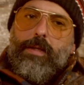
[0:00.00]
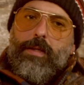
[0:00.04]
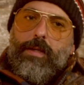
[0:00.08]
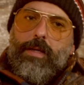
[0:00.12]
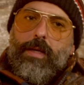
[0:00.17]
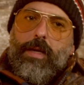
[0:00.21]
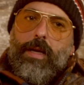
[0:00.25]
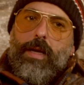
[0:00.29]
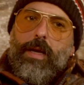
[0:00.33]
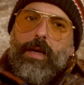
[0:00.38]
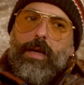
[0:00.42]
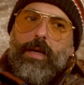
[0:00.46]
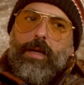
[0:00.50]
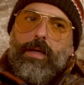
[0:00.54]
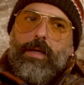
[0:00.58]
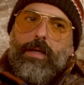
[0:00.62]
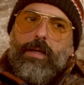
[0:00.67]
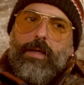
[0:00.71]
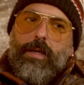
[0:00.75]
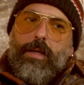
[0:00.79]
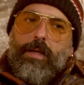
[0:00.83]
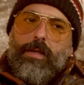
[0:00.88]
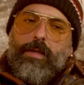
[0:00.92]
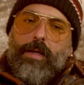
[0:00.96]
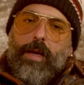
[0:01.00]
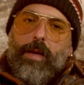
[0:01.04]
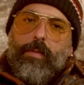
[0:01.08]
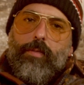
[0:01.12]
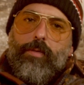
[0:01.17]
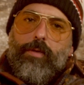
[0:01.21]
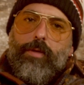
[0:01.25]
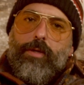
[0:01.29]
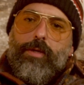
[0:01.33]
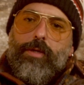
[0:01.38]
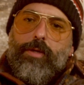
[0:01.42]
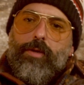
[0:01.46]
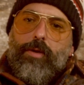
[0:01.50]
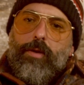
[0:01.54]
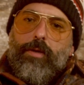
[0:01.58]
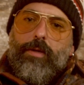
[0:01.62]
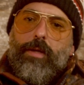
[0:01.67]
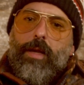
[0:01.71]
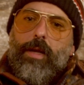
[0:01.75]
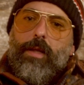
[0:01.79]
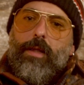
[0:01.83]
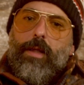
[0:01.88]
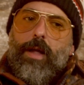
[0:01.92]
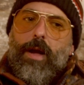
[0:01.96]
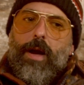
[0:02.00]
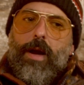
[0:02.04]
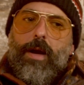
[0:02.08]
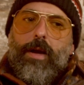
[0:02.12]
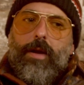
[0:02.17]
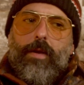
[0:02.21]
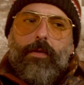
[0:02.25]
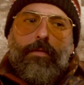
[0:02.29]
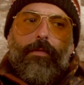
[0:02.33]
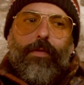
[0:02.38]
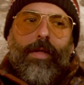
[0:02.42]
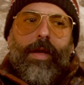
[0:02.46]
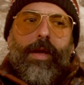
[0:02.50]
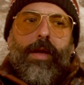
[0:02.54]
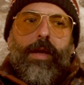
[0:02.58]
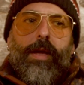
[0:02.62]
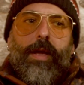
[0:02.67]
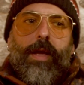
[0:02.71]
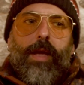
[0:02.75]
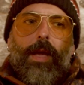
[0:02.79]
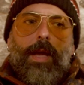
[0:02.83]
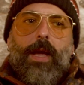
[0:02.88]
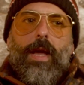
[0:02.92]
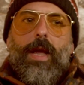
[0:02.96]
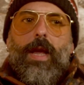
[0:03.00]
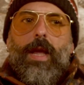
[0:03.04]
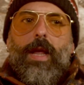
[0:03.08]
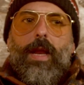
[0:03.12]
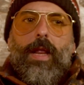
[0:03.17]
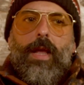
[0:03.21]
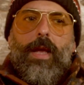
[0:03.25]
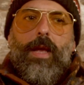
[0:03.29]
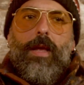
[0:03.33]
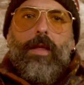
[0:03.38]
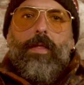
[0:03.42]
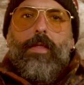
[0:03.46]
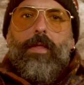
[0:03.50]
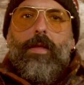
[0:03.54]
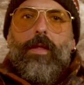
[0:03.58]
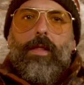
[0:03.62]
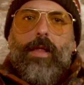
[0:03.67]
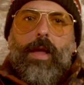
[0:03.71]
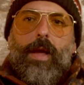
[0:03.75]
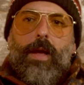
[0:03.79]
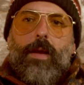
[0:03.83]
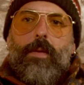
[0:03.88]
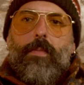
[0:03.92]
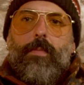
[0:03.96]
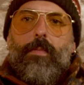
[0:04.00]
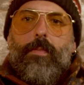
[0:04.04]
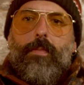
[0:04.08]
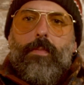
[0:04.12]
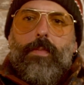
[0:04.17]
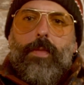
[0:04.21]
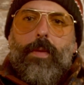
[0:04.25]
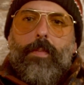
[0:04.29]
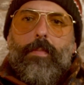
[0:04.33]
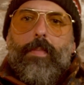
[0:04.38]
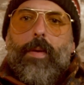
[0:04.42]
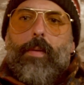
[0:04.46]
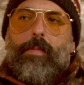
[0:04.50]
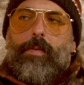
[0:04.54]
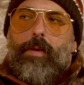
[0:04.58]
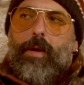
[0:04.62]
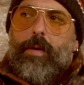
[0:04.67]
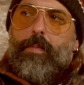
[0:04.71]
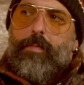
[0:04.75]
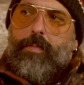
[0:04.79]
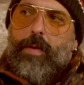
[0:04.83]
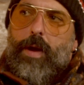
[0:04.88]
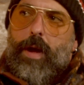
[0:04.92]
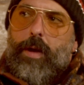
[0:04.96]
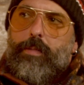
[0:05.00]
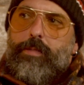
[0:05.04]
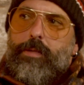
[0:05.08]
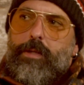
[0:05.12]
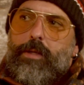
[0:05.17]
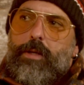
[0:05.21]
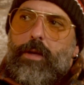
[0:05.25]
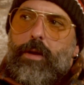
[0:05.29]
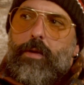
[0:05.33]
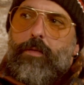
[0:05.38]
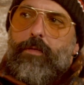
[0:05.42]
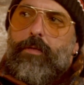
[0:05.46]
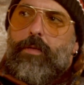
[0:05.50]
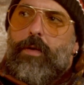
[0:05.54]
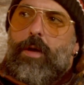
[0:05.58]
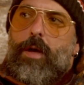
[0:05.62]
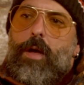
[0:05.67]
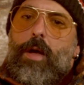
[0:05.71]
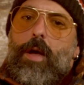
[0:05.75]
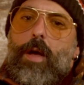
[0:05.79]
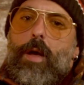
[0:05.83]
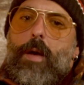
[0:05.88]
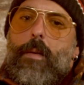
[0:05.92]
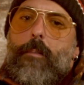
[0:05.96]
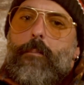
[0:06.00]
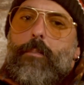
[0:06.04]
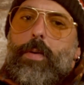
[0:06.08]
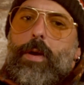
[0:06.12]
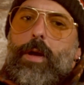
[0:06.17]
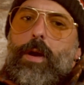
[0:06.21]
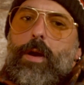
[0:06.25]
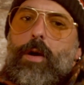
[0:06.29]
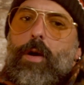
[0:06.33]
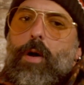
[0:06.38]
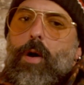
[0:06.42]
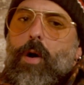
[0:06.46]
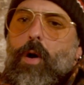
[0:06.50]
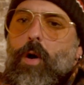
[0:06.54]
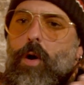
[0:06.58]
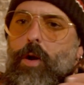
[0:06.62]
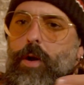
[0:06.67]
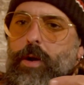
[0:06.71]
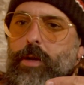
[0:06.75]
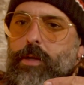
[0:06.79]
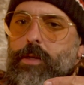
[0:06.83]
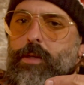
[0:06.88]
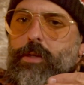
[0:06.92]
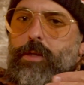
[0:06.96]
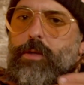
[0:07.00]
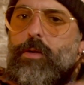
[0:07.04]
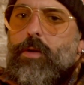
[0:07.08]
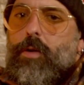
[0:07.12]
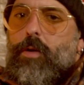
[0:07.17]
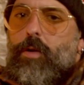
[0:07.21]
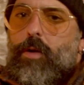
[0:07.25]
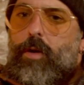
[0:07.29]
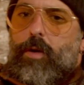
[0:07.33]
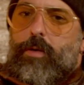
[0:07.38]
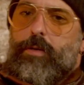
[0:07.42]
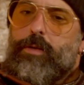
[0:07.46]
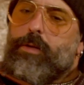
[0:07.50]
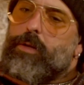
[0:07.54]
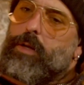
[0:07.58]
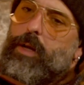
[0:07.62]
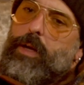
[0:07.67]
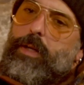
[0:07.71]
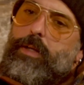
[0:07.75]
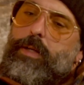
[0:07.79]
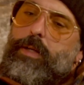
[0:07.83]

he is able to skirt that line of like hitting the like the bubblegum pop stuff. Yeah. But artists are also like,